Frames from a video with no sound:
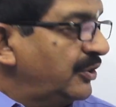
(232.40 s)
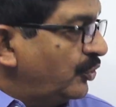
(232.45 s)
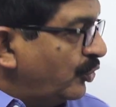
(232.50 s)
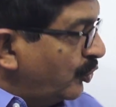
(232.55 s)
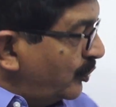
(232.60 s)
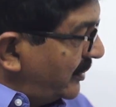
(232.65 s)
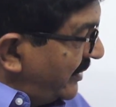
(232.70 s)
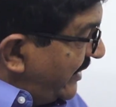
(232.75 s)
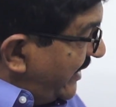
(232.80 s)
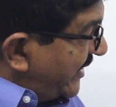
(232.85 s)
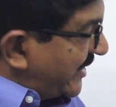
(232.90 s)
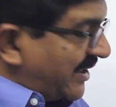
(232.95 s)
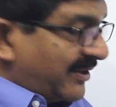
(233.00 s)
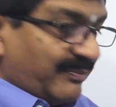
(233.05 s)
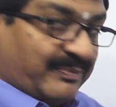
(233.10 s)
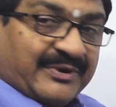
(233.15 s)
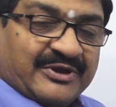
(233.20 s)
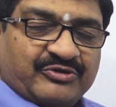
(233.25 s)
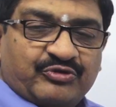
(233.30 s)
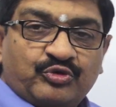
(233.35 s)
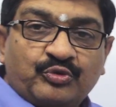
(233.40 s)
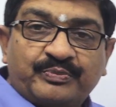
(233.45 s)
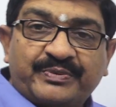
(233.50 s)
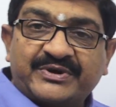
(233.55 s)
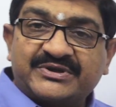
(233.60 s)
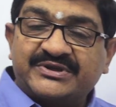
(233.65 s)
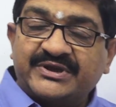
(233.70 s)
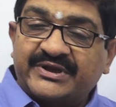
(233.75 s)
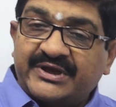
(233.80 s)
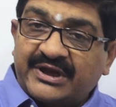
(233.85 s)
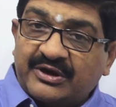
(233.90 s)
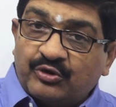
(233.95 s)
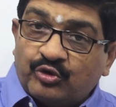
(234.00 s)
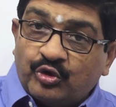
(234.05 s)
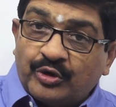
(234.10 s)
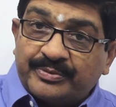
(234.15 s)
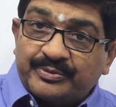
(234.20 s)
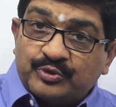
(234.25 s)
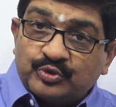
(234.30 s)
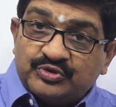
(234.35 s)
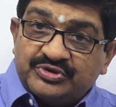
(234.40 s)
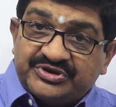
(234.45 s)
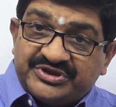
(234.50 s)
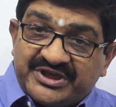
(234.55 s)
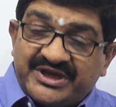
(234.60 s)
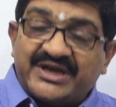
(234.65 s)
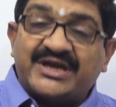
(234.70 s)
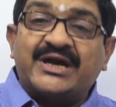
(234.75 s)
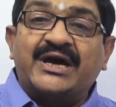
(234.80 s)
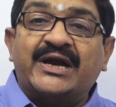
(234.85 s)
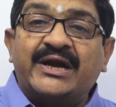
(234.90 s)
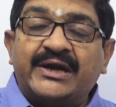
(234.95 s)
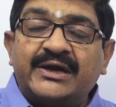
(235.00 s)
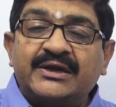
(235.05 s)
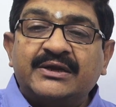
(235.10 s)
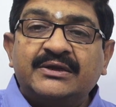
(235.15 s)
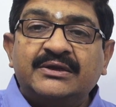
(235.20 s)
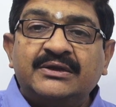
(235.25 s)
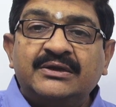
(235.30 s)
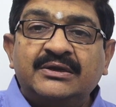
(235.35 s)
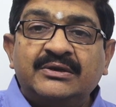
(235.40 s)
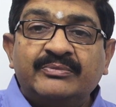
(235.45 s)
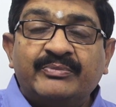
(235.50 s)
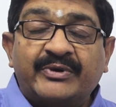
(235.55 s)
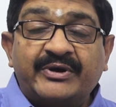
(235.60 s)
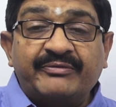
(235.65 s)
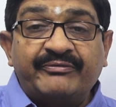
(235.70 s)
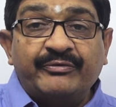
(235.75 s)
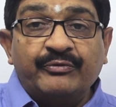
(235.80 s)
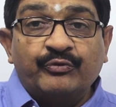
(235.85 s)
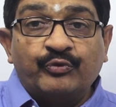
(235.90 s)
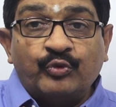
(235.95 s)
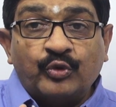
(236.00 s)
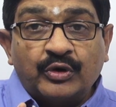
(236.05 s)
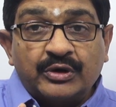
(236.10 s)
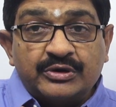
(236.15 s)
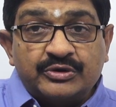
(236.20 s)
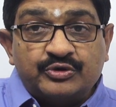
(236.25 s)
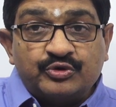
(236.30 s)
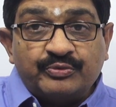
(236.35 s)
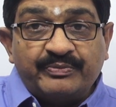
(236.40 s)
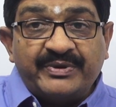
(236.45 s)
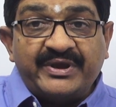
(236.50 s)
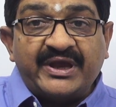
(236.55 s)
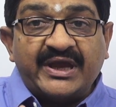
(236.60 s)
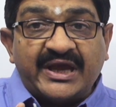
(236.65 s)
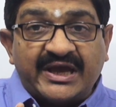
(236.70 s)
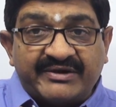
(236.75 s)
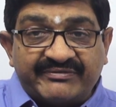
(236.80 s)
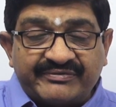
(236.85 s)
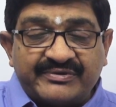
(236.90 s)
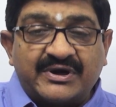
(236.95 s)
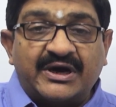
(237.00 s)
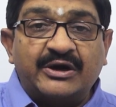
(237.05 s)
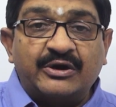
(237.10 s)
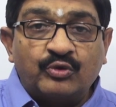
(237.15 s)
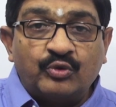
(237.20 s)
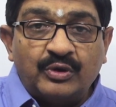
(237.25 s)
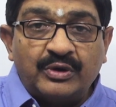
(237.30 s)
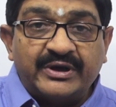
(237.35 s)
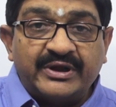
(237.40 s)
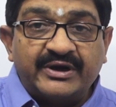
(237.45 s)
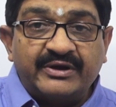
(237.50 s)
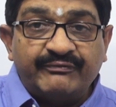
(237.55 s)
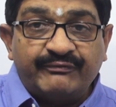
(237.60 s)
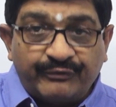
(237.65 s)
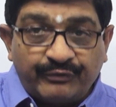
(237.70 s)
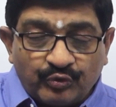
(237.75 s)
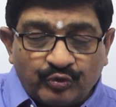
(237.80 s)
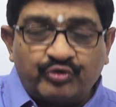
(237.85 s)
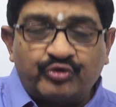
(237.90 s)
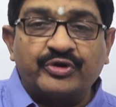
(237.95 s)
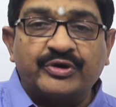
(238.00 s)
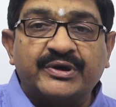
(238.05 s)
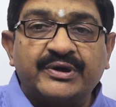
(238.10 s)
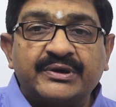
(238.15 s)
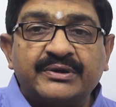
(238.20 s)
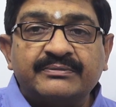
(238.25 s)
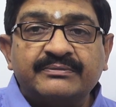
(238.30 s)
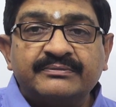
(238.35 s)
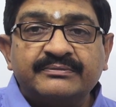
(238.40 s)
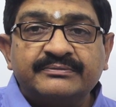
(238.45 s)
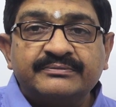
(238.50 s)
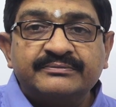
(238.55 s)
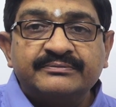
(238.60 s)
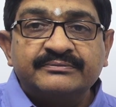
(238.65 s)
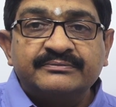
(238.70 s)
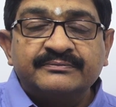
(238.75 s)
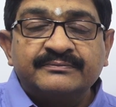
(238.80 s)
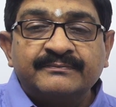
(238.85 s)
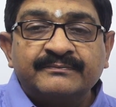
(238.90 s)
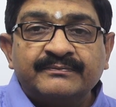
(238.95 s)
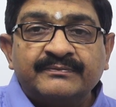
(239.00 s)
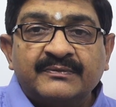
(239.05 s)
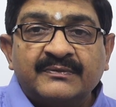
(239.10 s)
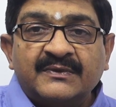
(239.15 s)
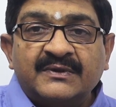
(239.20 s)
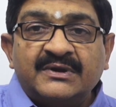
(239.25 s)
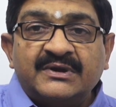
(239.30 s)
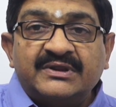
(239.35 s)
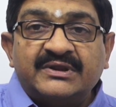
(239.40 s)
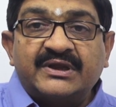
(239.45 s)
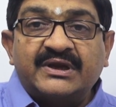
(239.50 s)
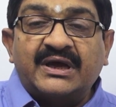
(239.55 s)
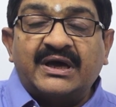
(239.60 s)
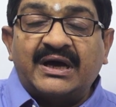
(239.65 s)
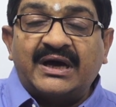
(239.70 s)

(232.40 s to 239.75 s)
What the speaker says: Only 10 plus 2 person can go up to G card, but if you want to be F card holder in future, then